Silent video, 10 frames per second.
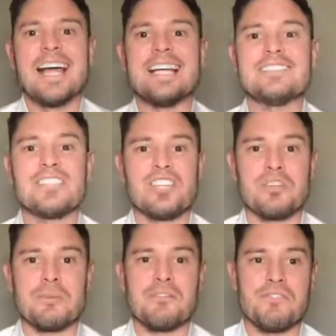Is it going
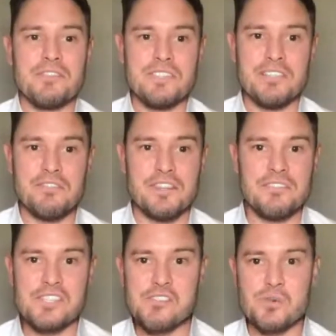to be
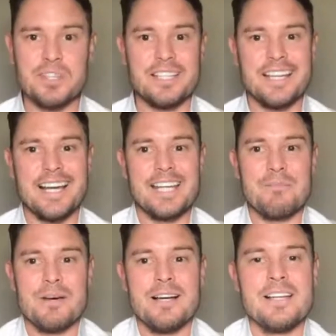50-50 with the
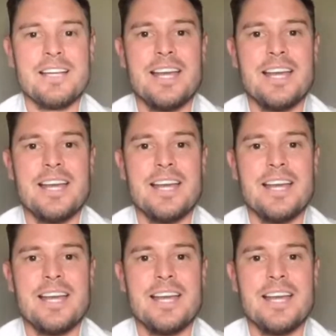neighbor?